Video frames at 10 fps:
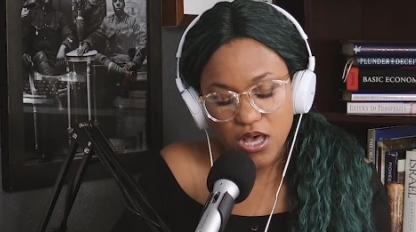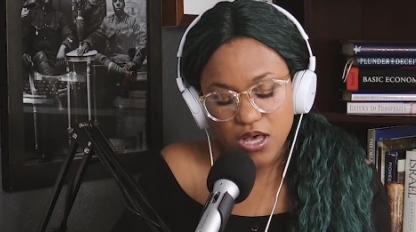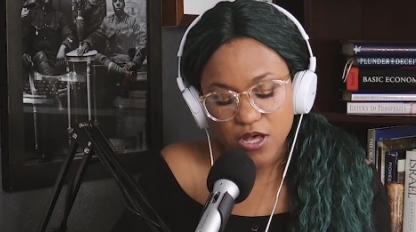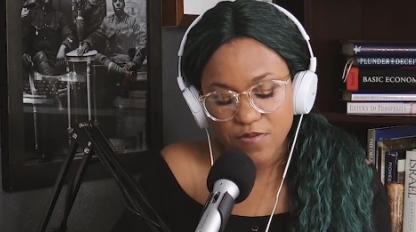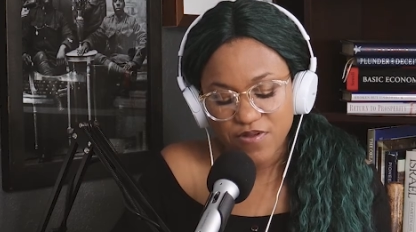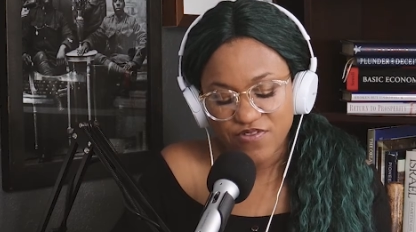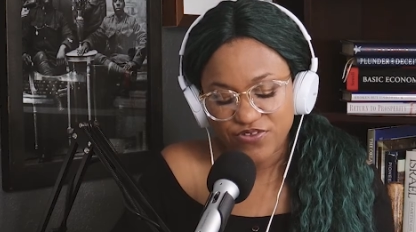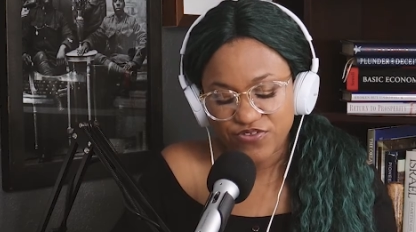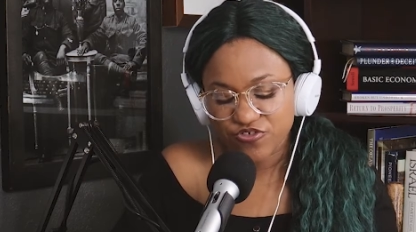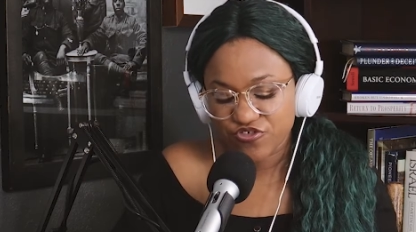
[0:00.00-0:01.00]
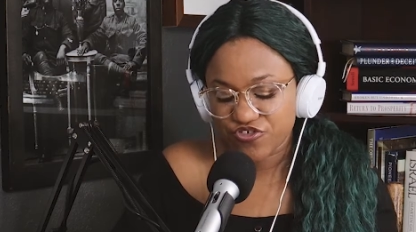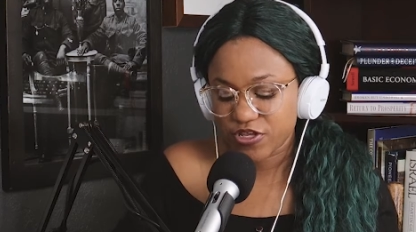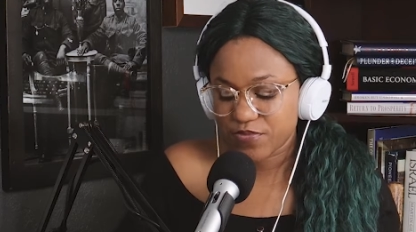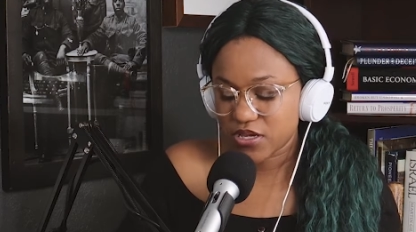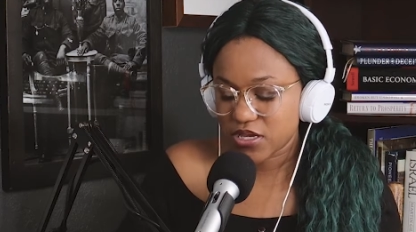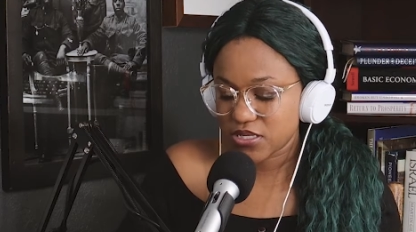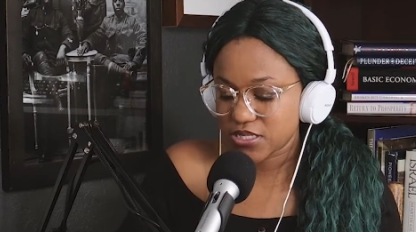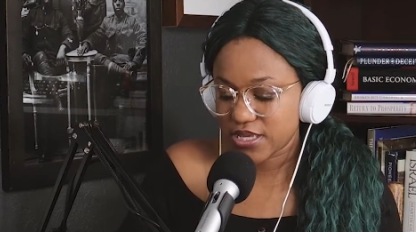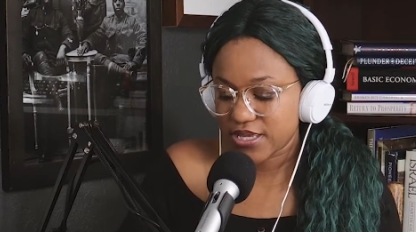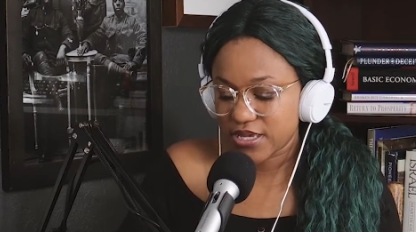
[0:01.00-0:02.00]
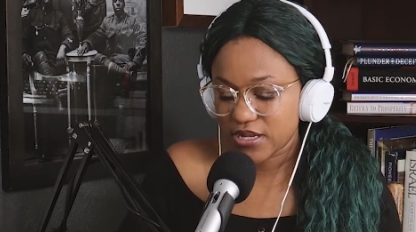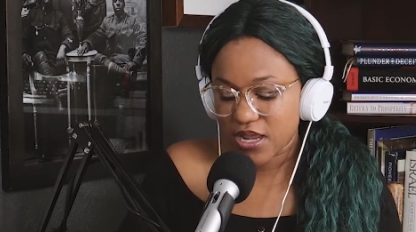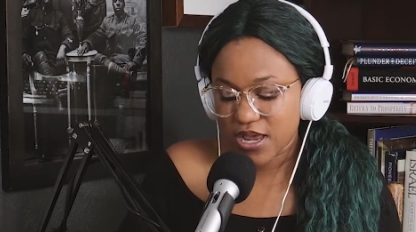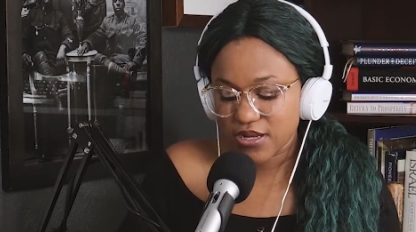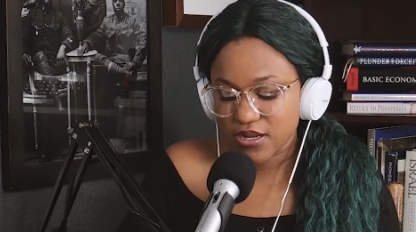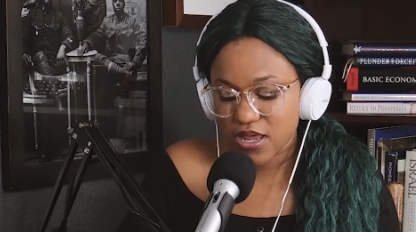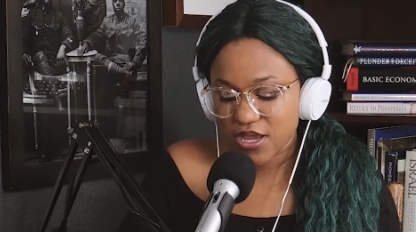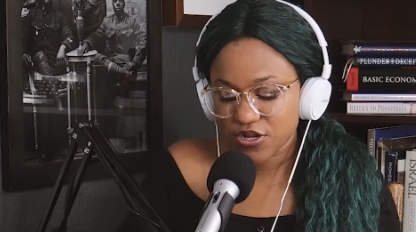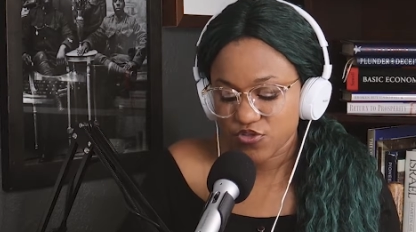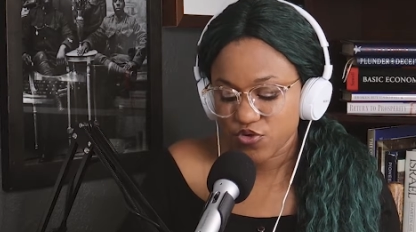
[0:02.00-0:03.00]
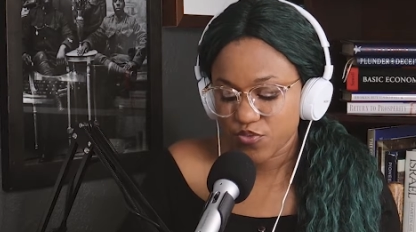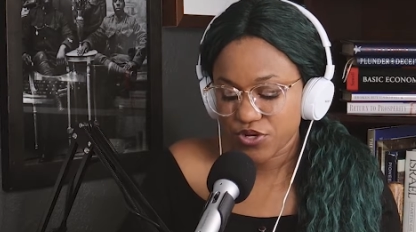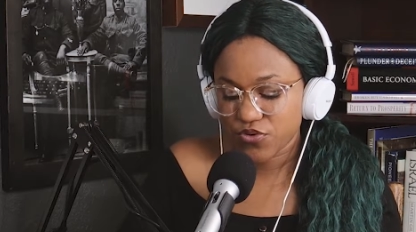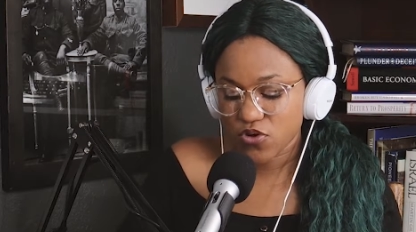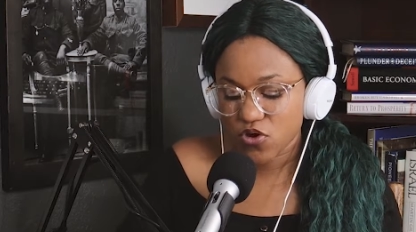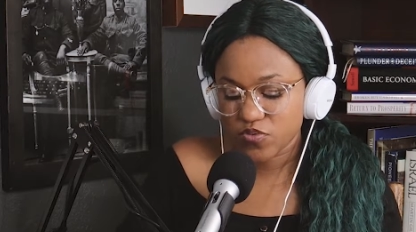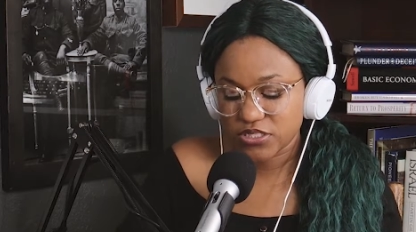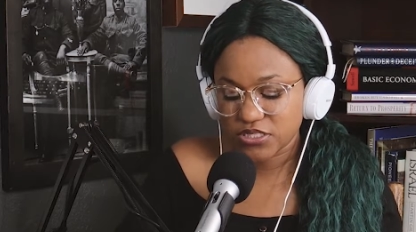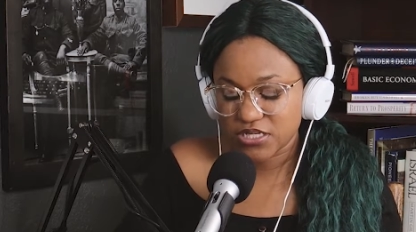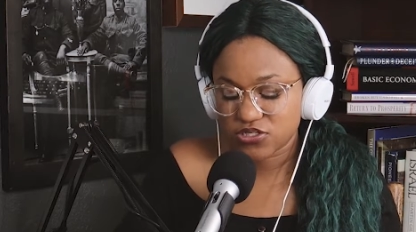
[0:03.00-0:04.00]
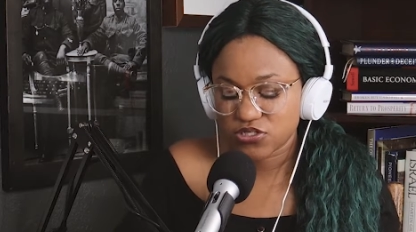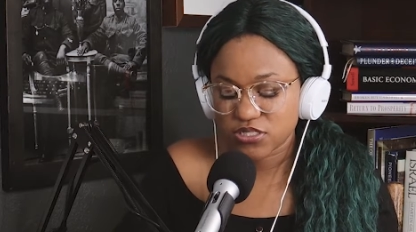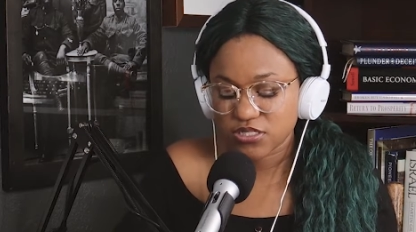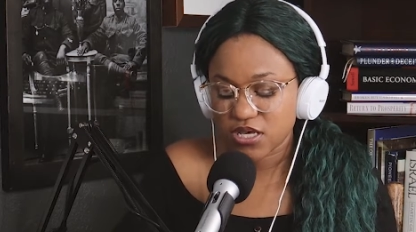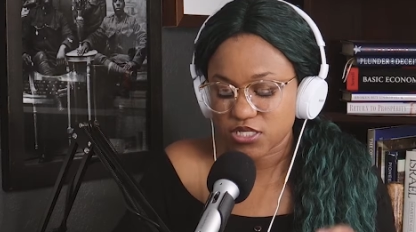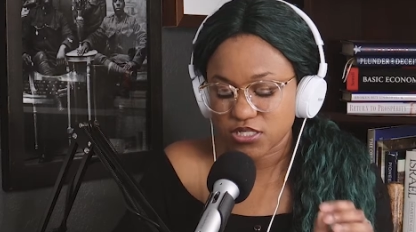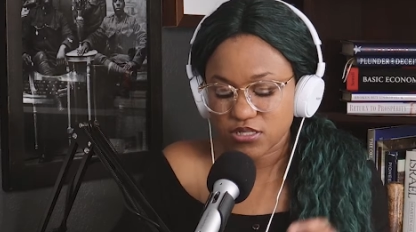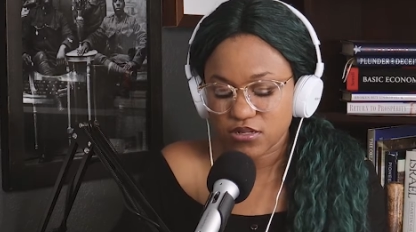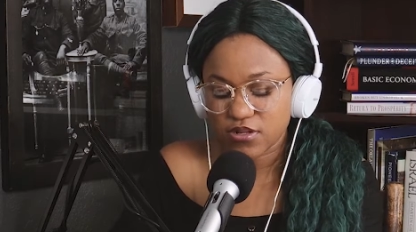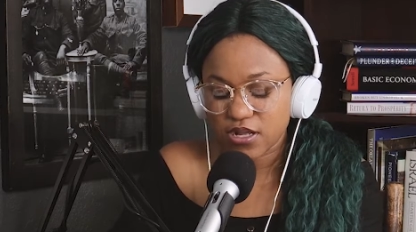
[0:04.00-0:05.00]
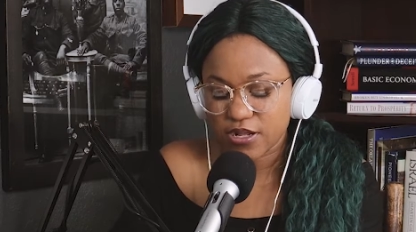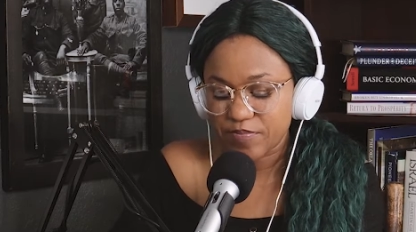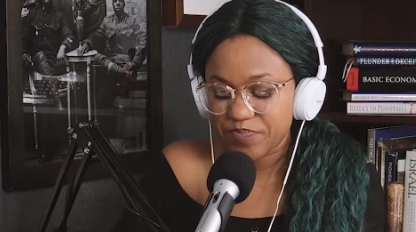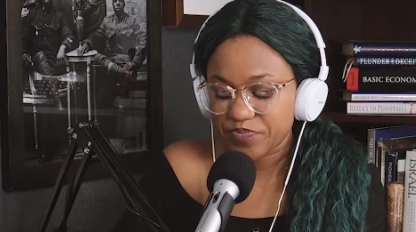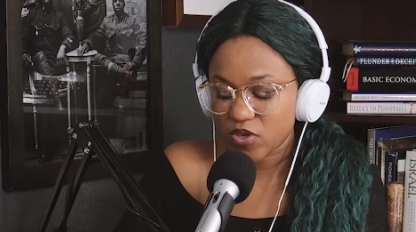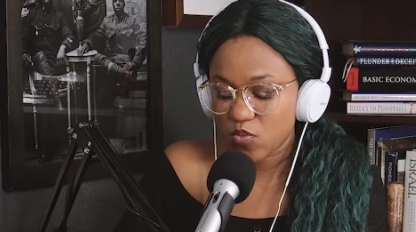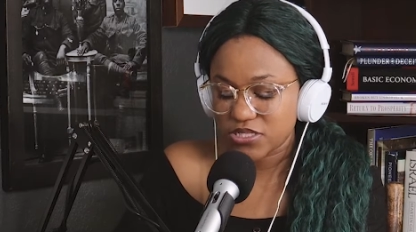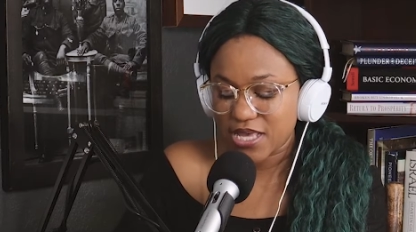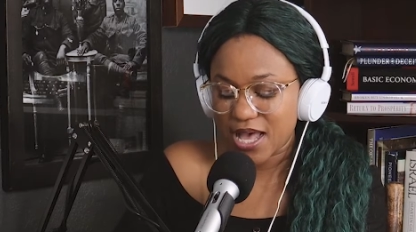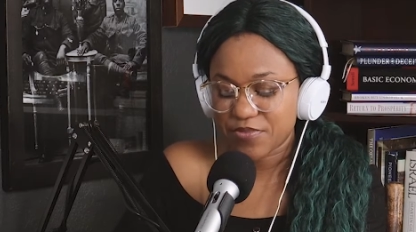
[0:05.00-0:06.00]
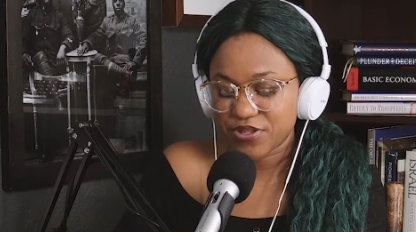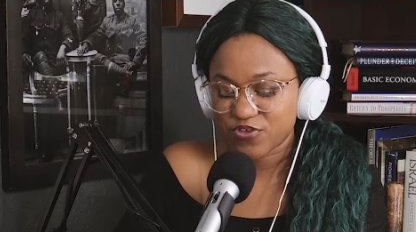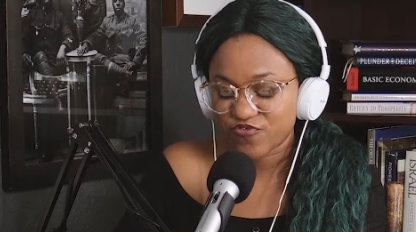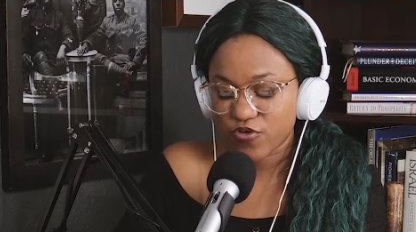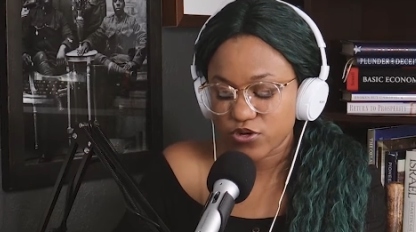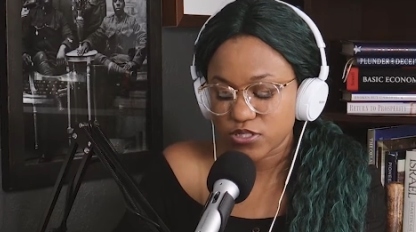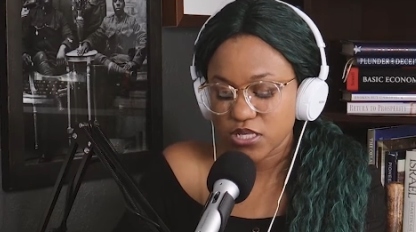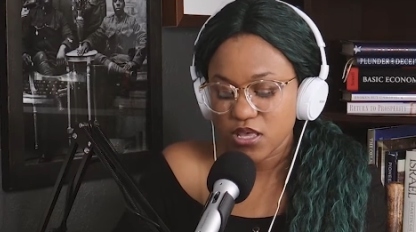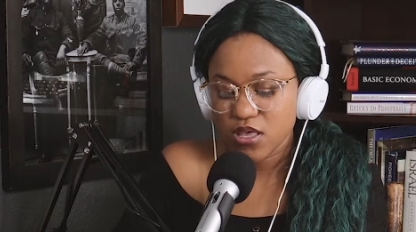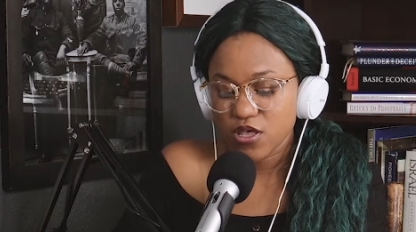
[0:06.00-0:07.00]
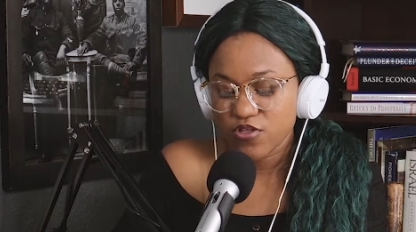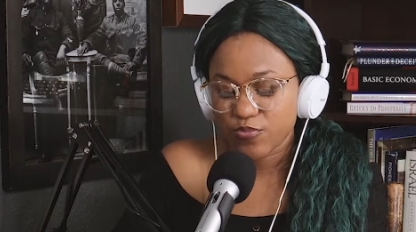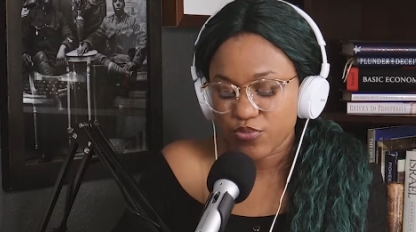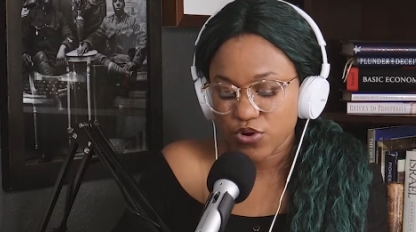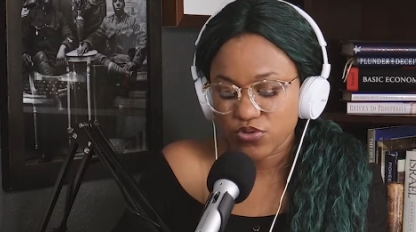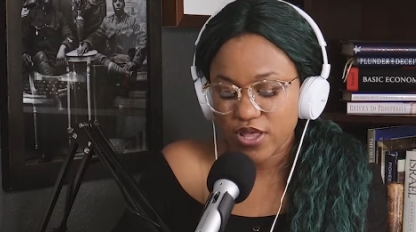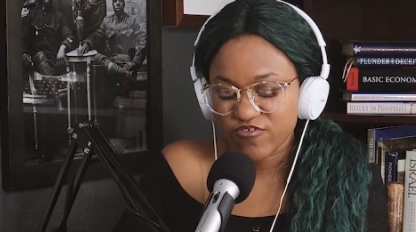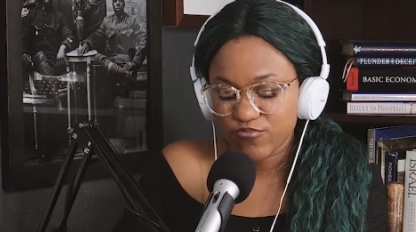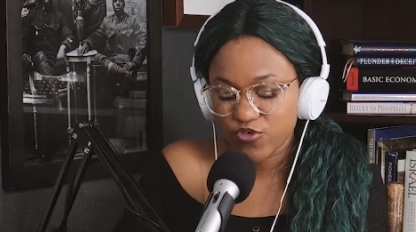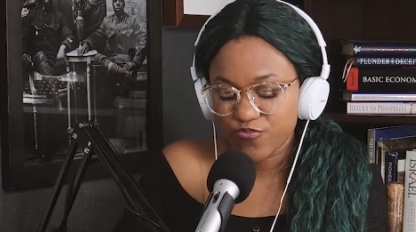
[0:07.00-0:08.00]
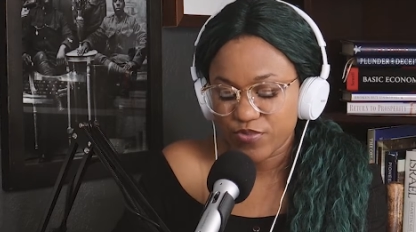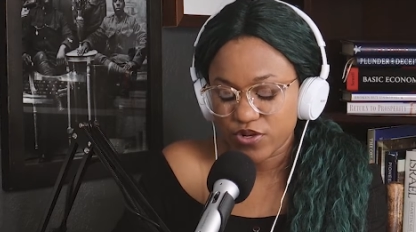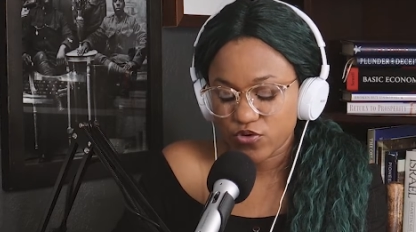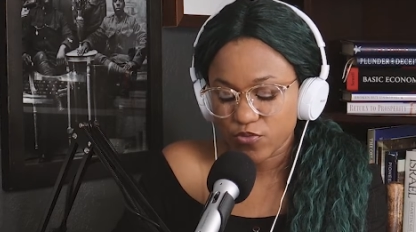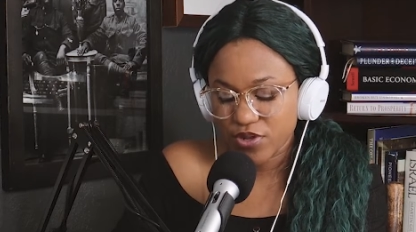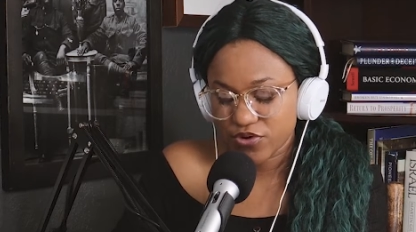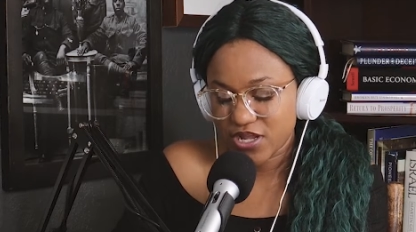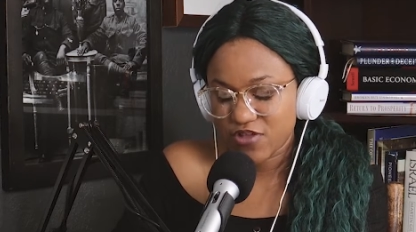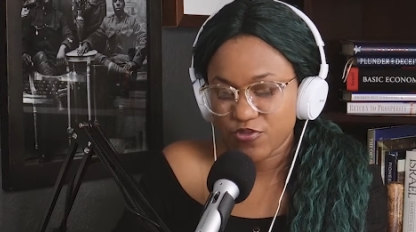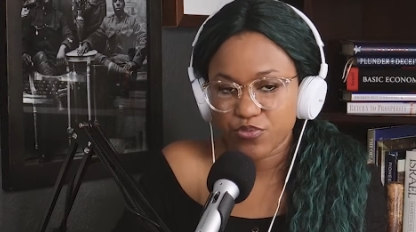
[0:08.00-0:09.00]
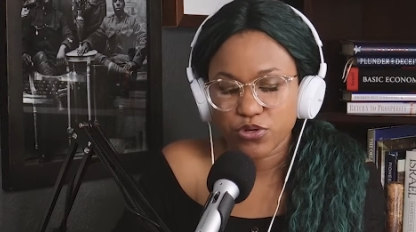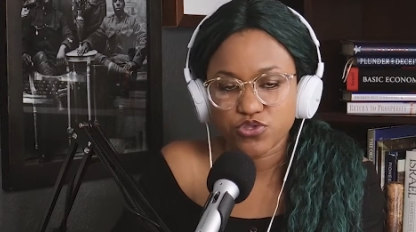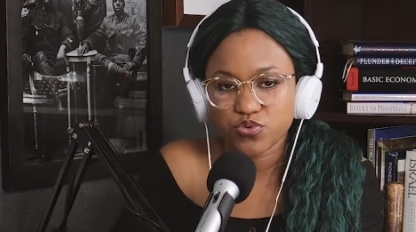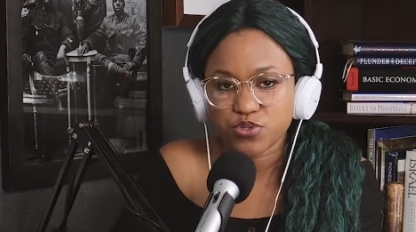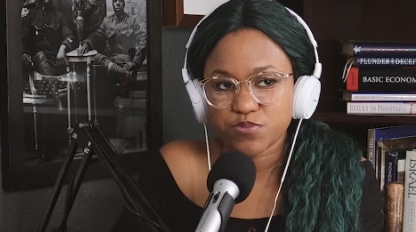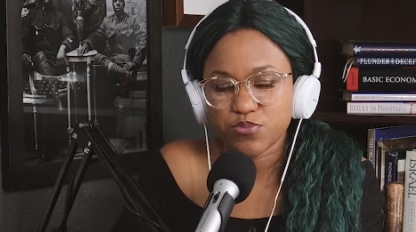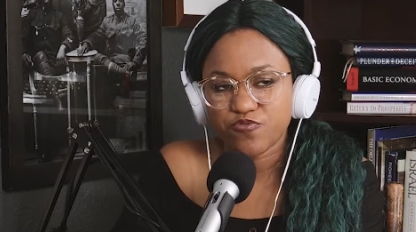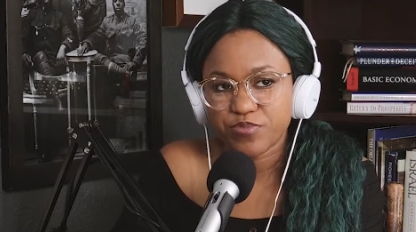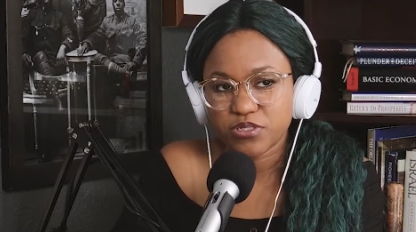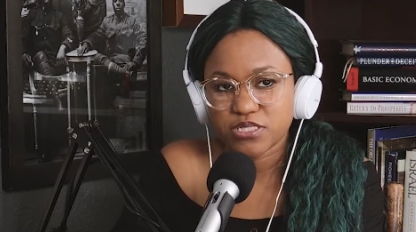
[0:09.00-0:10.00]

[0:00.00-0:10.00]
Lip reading: This is interesting because, again, I know that we don't always get to discuss what's happening as far as the pro life movement, or better yet, the pro choice movement.